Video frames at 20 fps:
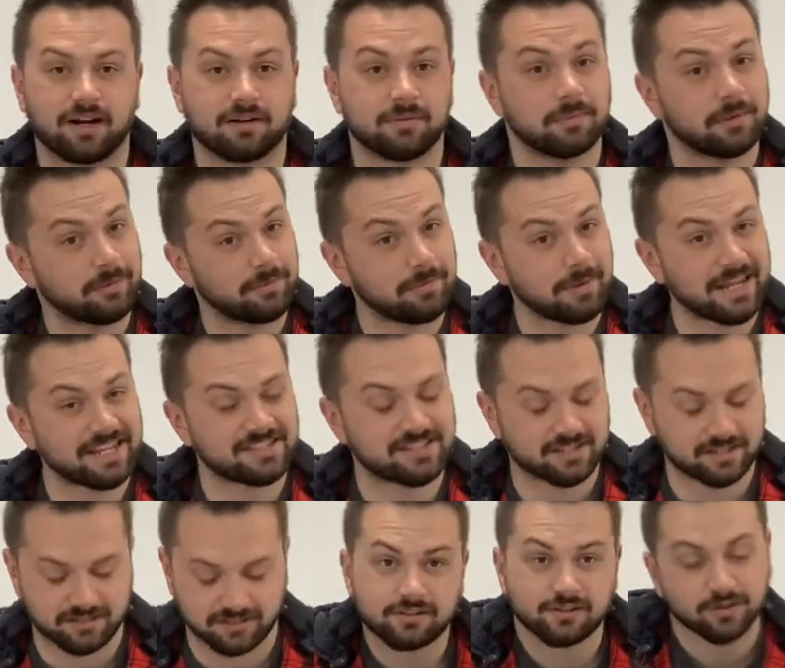of
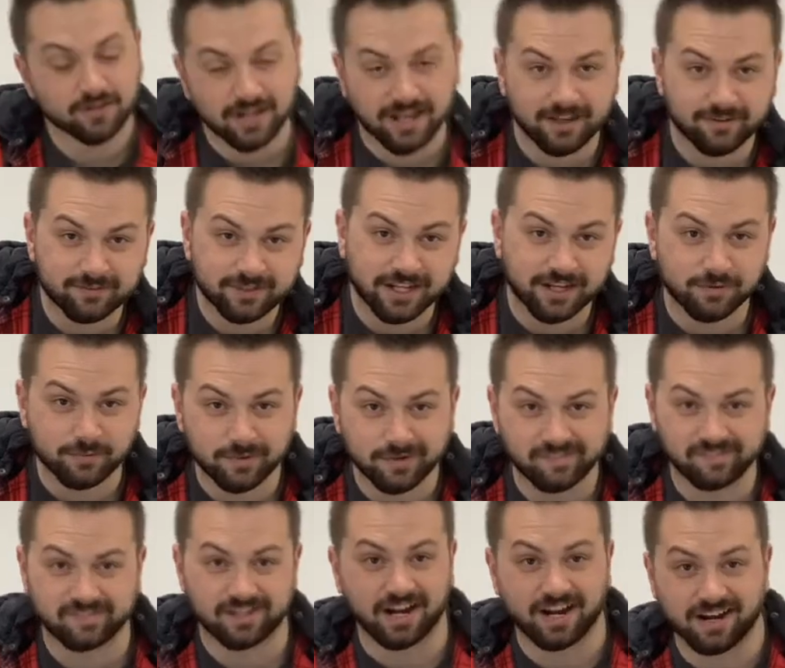pencil. So now that
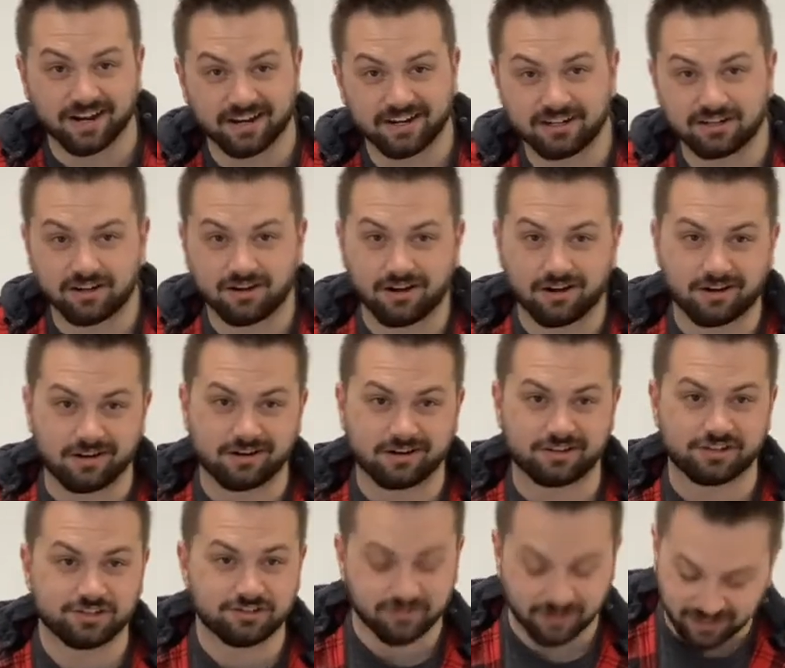we've tied our
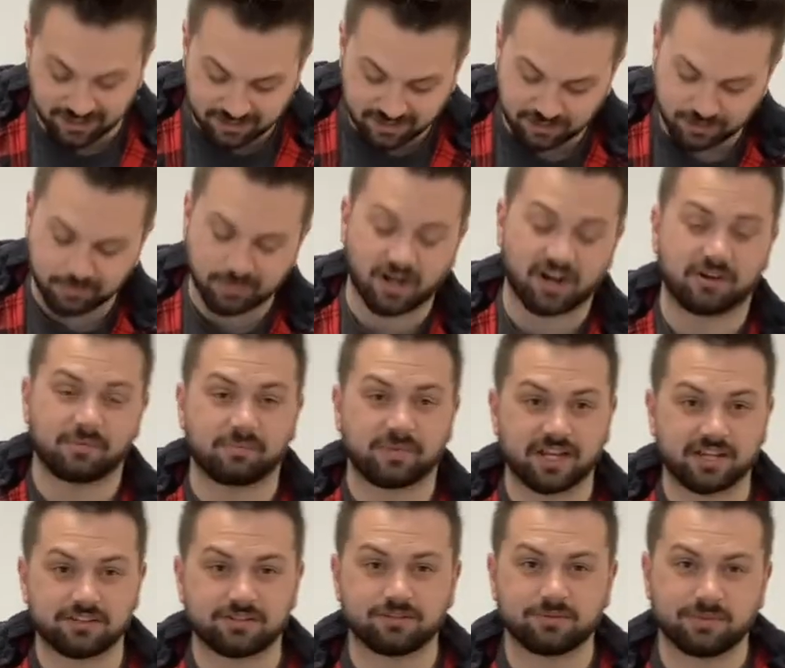string to the bottom
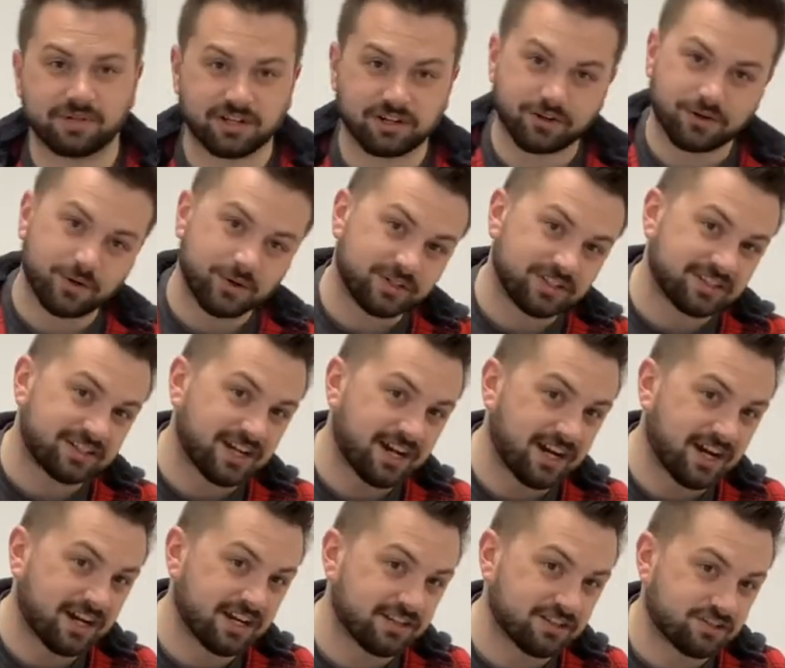pencil, we are going to
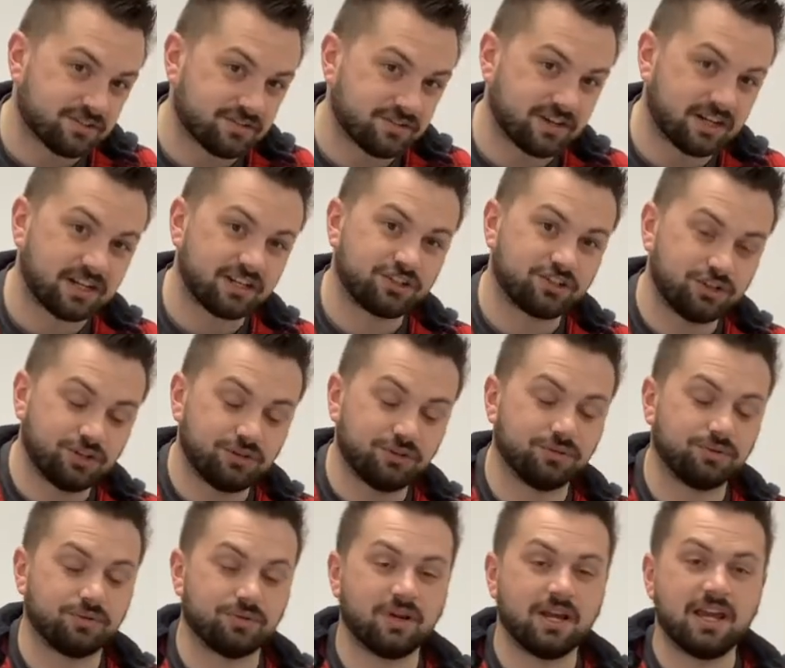tie the string
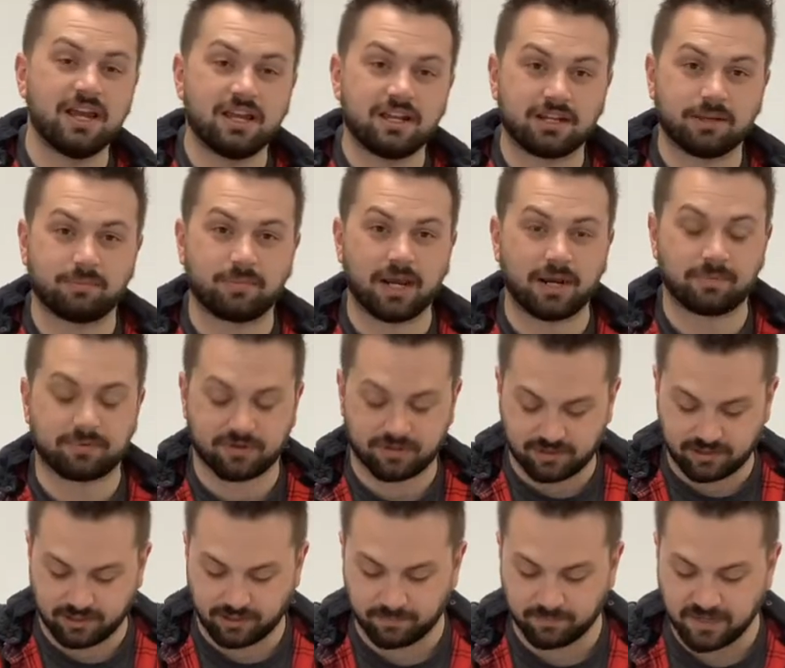to the paper
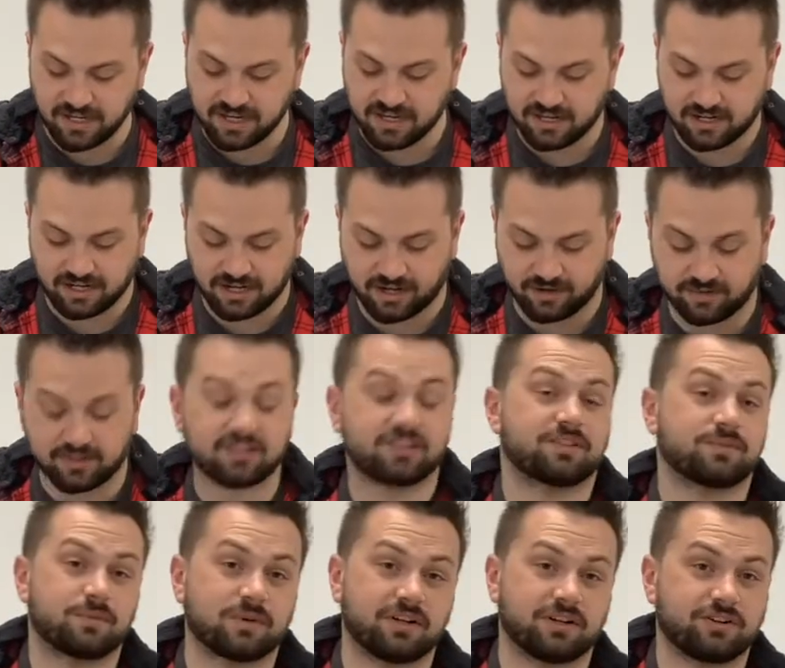clip. Now this
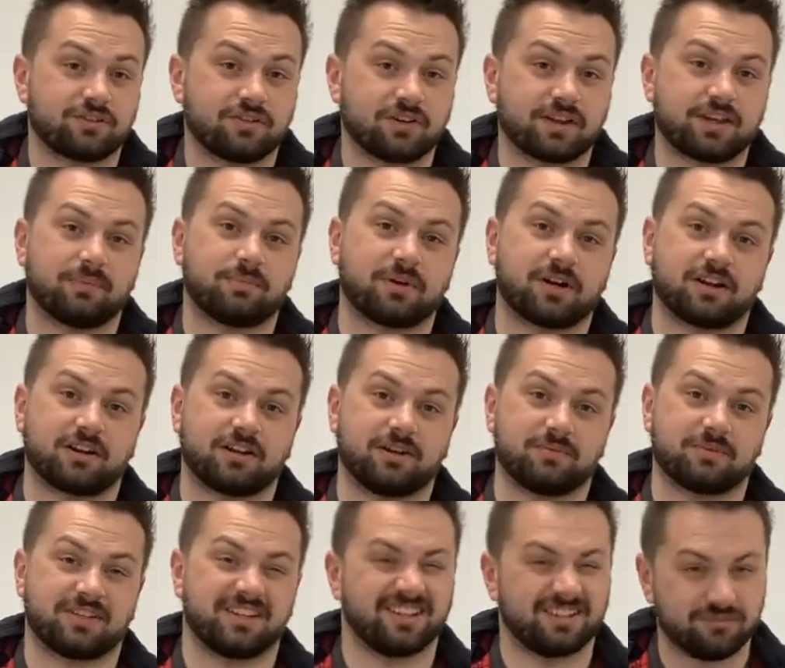is where the tricky part
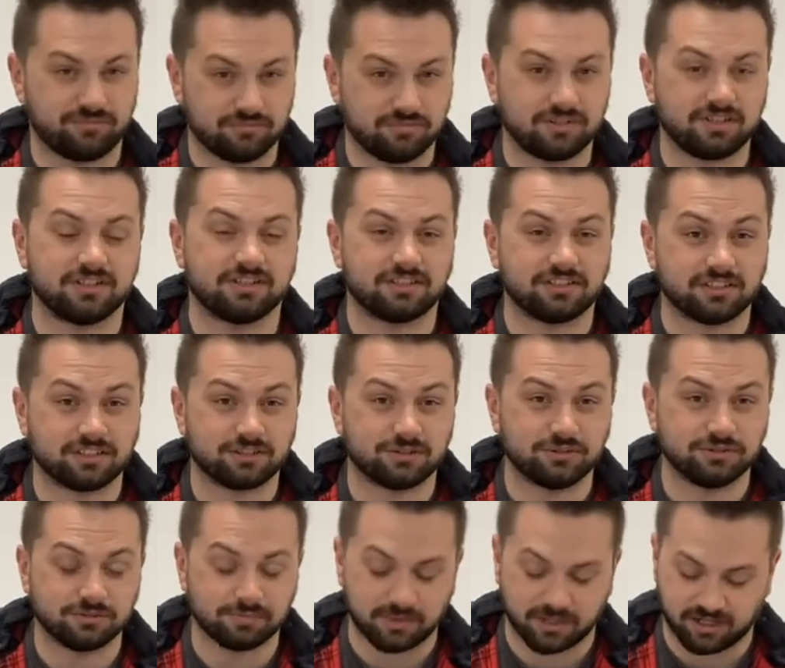comes in, the really
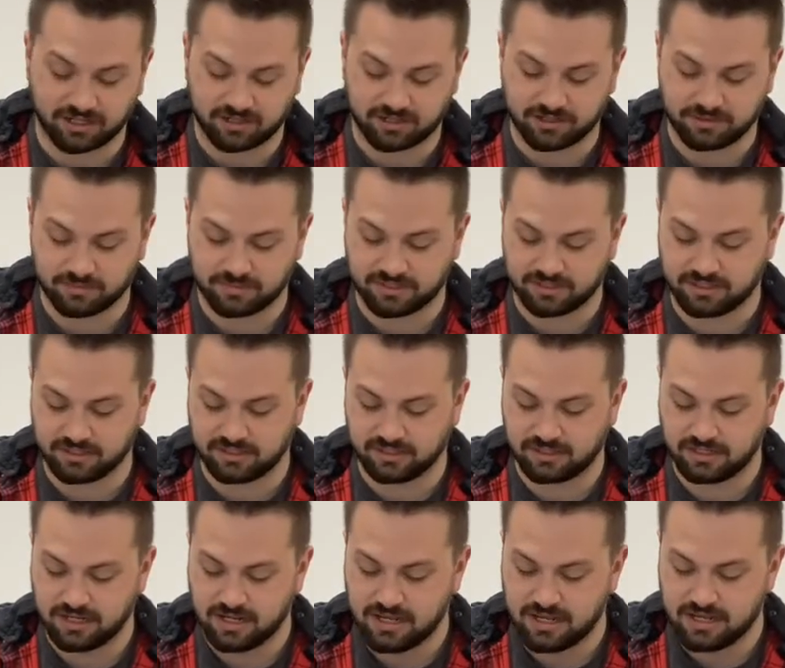cool part comes in,
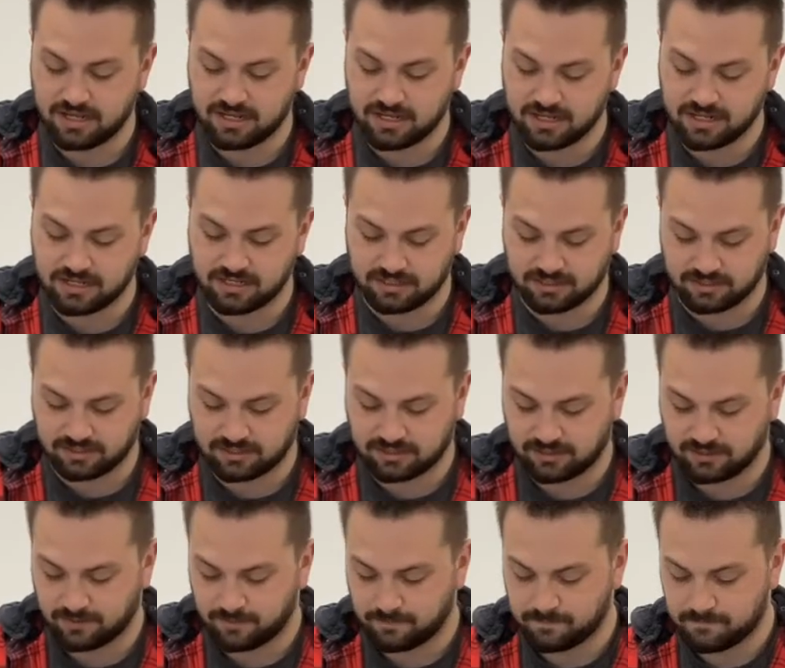is
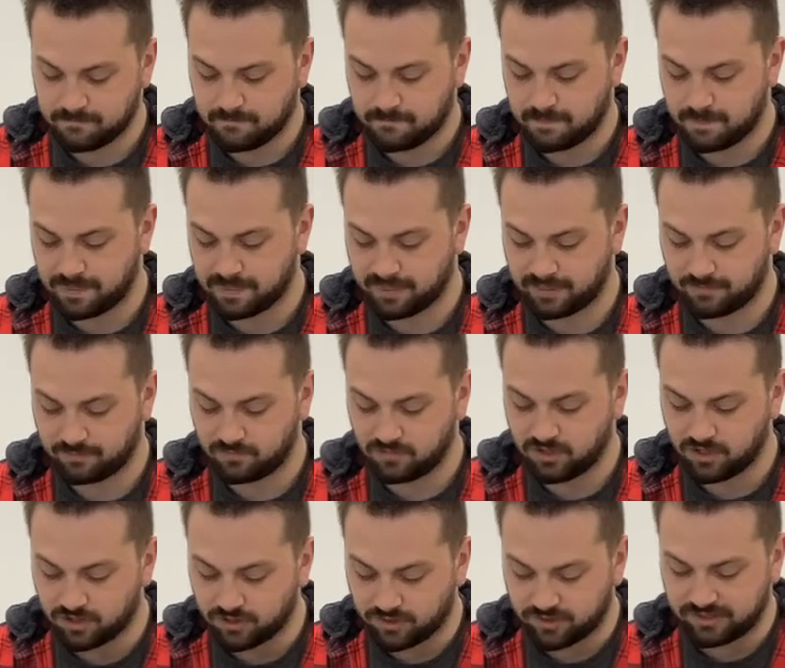
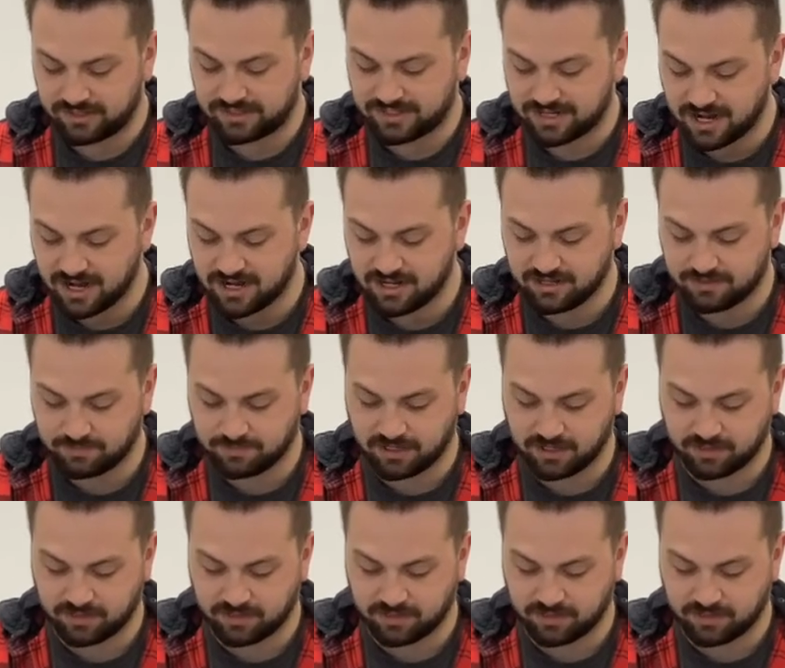you're going to tie the